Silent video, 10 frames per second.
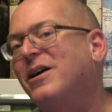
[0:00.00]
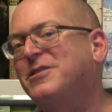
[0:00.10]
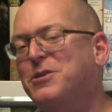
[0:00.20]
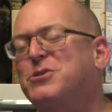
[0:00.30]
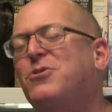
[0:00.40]

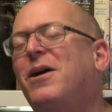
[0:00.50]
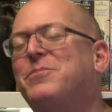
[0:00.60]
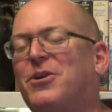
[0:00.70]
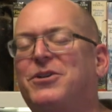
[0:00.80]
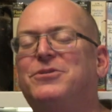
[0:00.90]
and
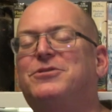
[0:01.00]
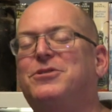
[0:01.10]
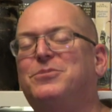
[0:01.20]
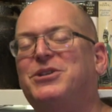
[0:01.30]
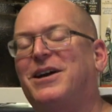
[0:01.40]
subscribe to our
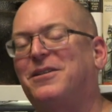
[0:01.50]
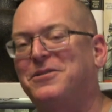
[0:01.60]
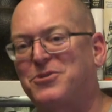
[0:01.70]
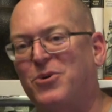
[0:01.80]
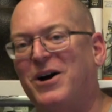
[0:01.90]
YouTube
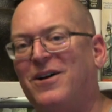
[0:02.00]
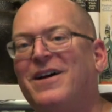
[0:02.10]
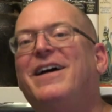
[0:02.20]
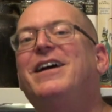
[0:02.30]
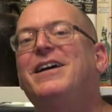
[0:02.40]
channel as
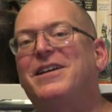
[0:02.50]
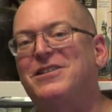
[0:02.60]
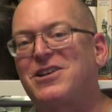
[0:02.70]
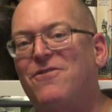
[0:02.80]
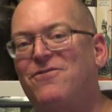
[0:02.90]
well. It
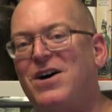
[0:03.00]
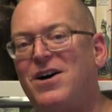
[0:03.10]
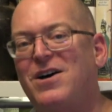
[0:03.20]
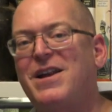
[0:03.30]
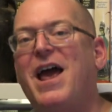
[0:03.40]
is
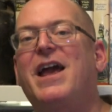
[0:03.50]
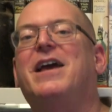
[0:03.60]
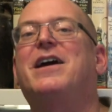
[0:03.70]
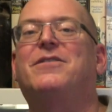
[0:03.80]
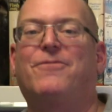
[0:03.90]
fun
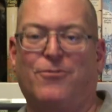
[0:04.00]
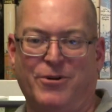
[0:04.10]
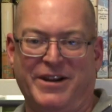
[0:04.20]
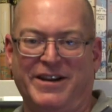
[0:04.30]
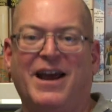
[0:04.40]
and
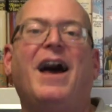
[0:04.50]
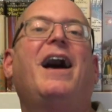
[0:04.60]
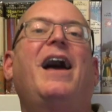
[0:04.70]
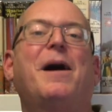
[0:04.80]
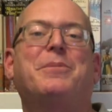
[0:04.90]
free.
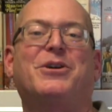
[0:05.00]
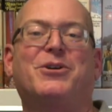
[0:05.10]
Happy